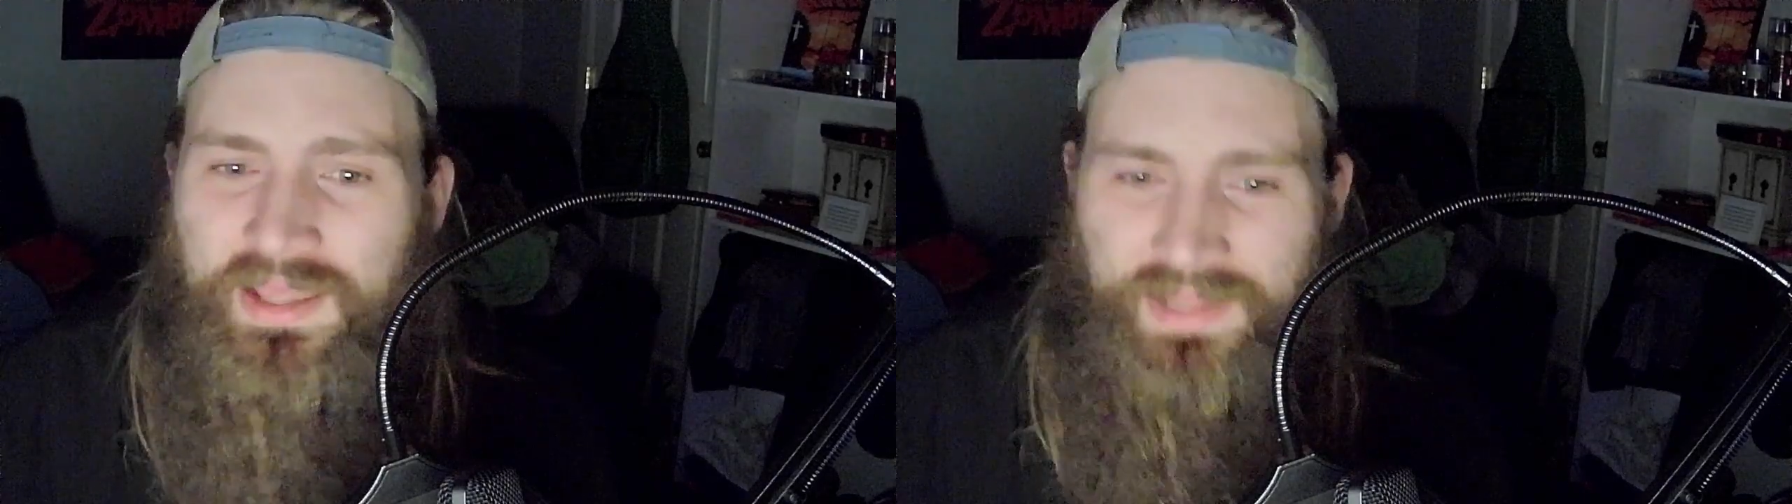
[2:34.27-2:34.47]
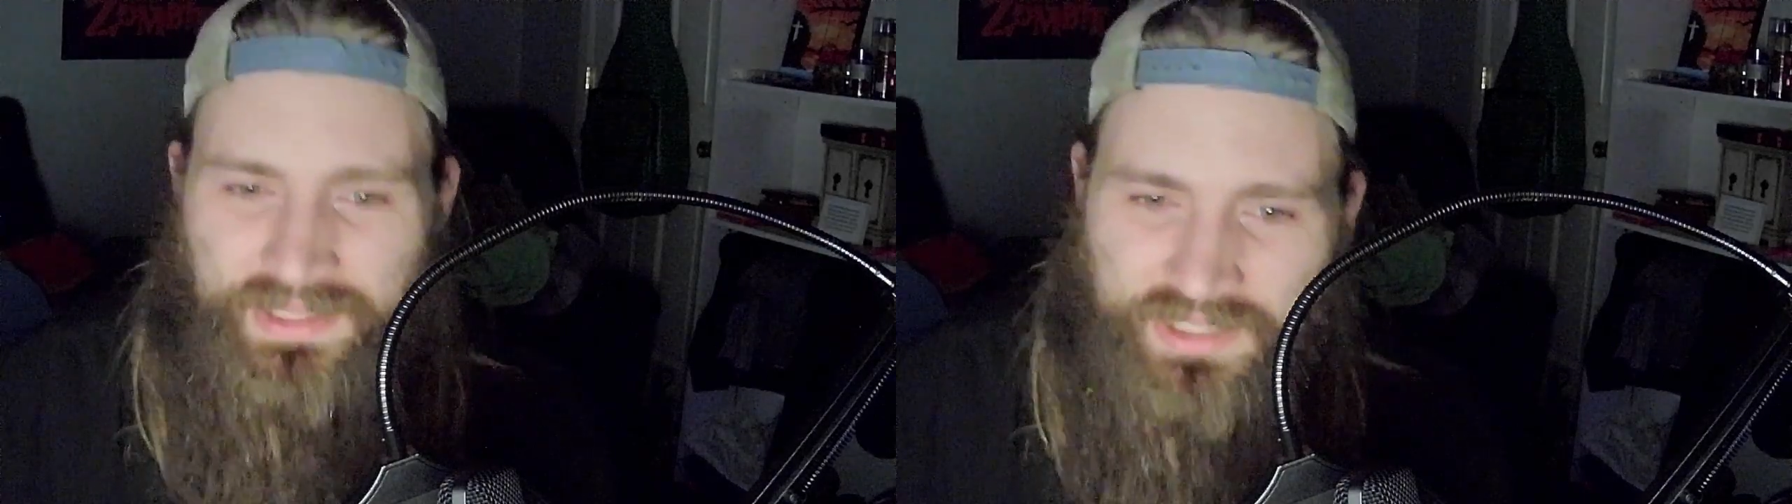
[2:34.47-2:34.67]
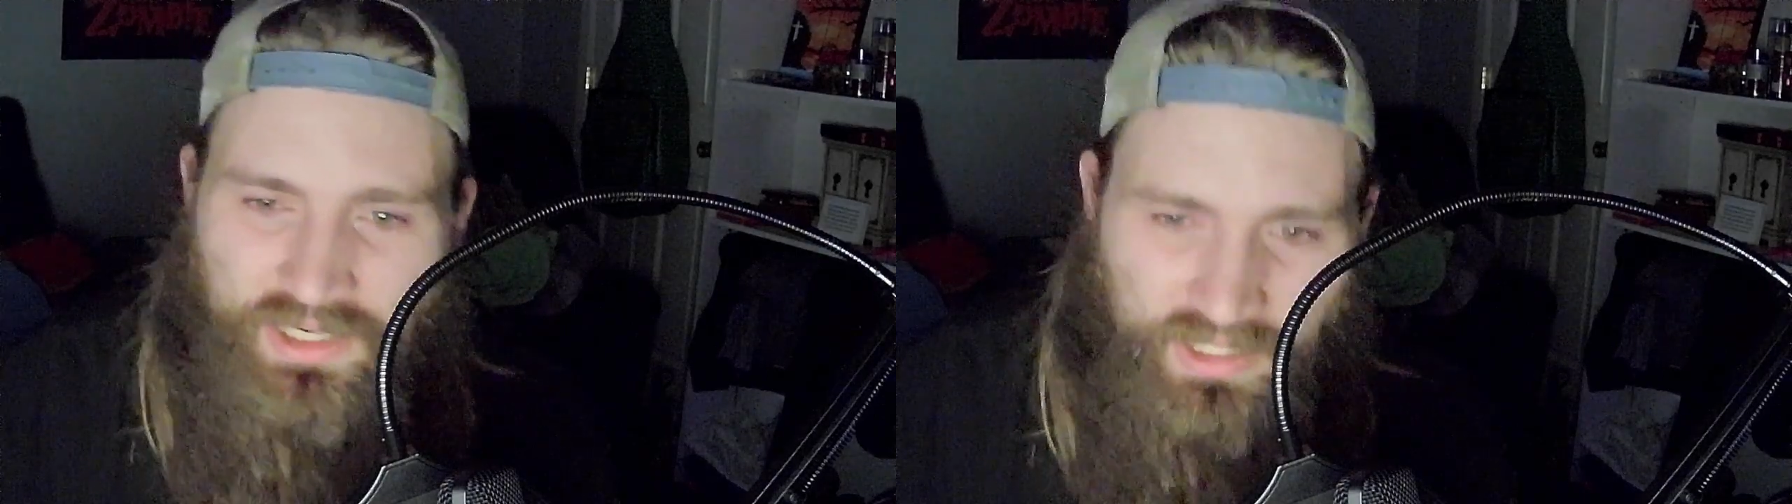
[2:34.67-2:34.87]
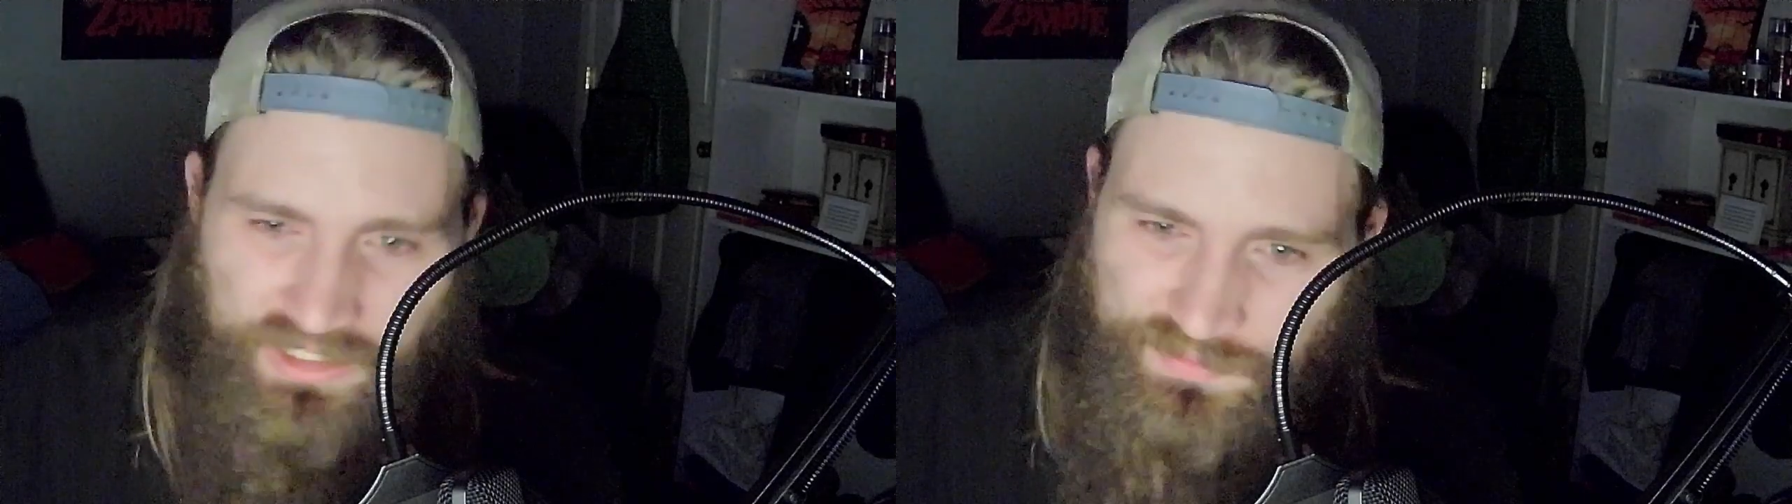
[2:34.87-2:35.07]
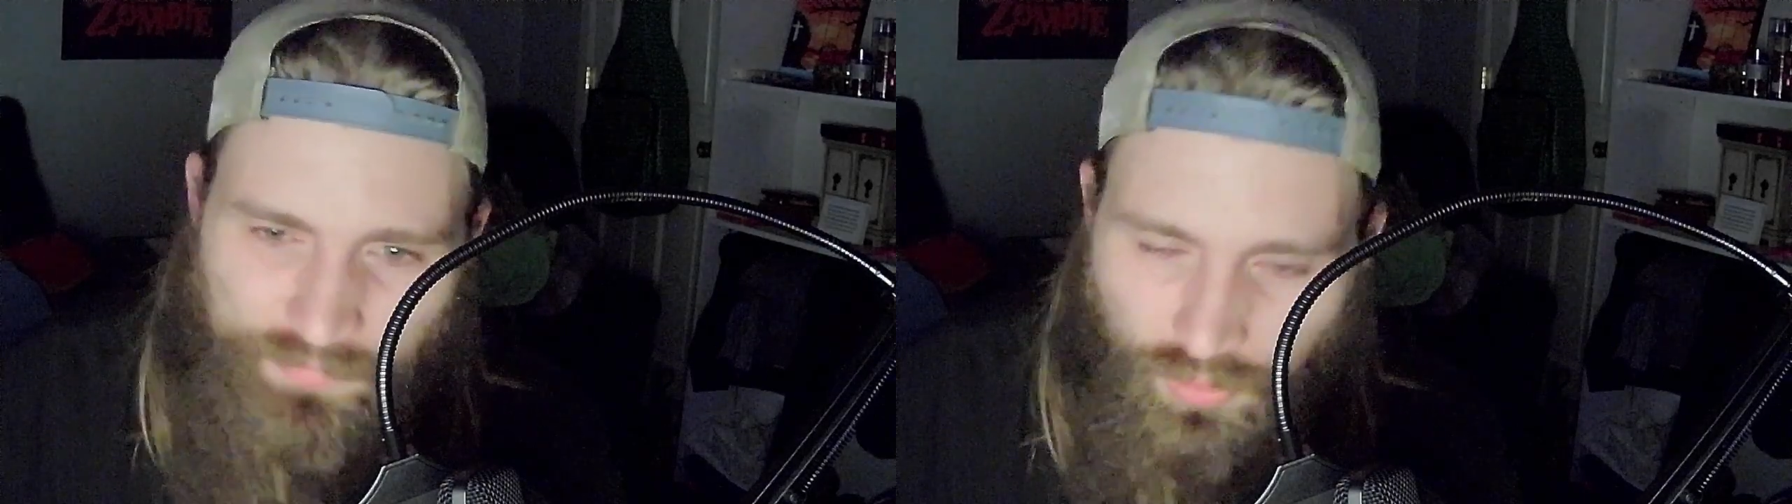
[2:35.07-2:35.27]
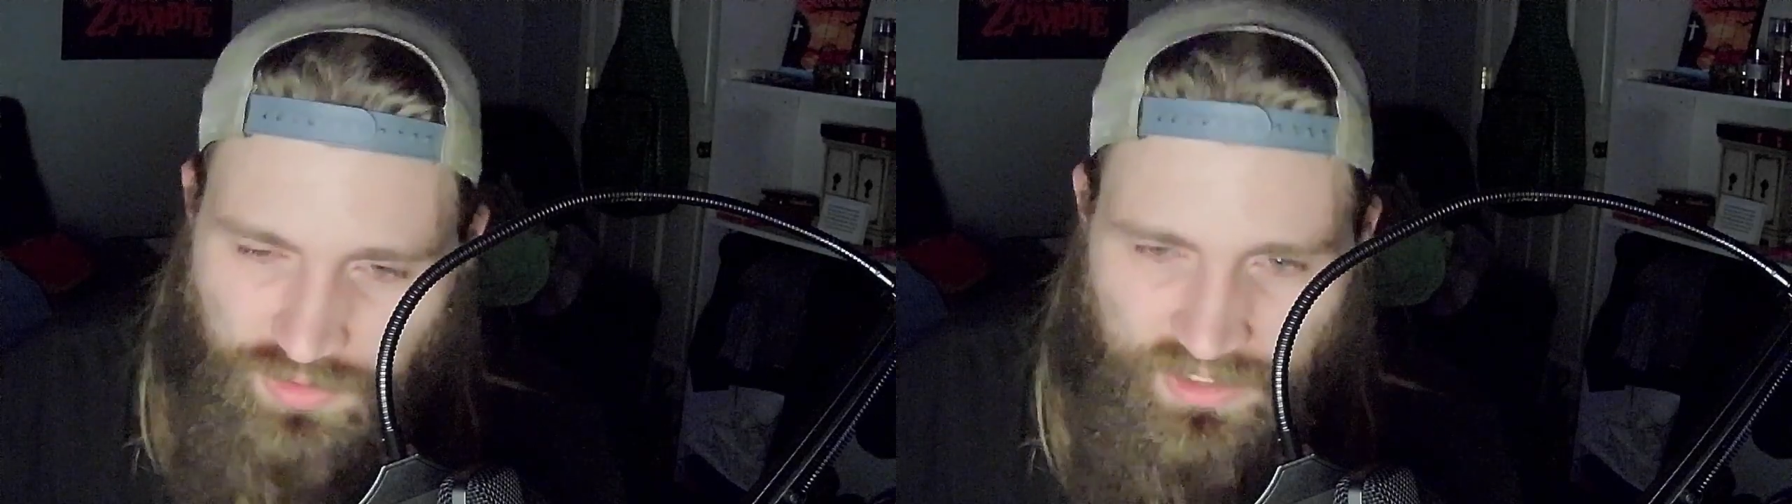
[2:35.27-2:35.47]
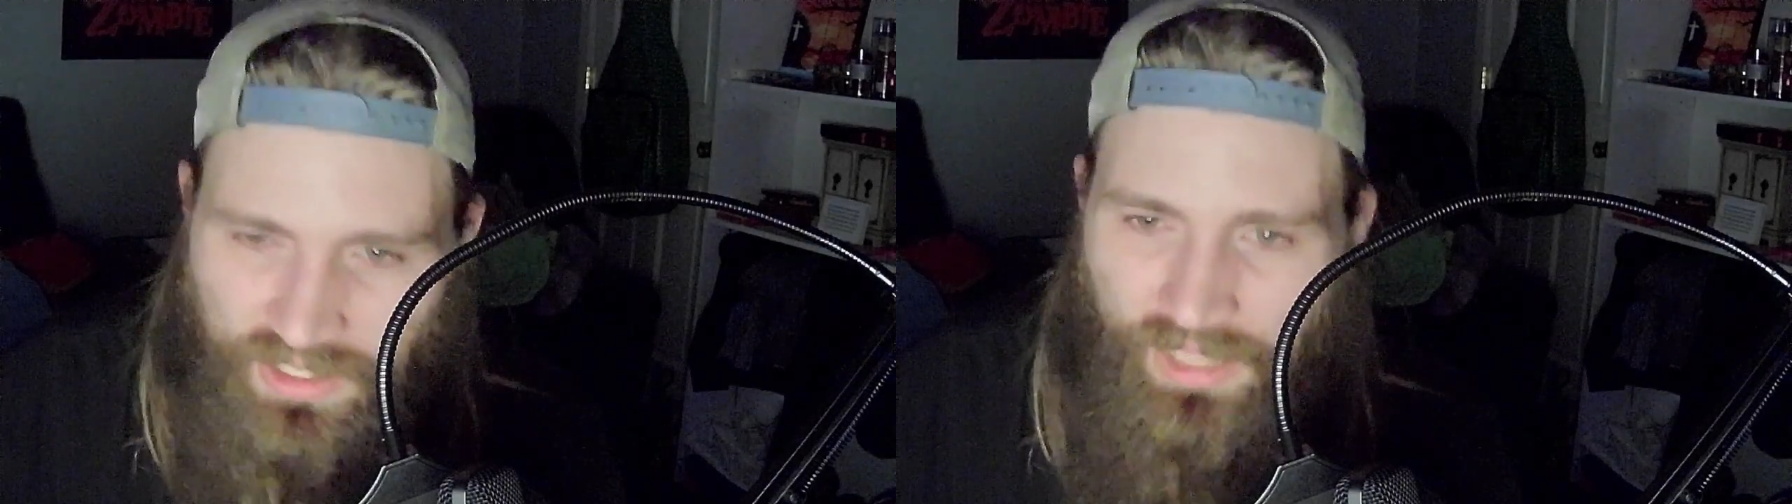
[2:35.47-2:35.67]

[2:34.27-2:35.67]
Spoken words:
that's going to expose it.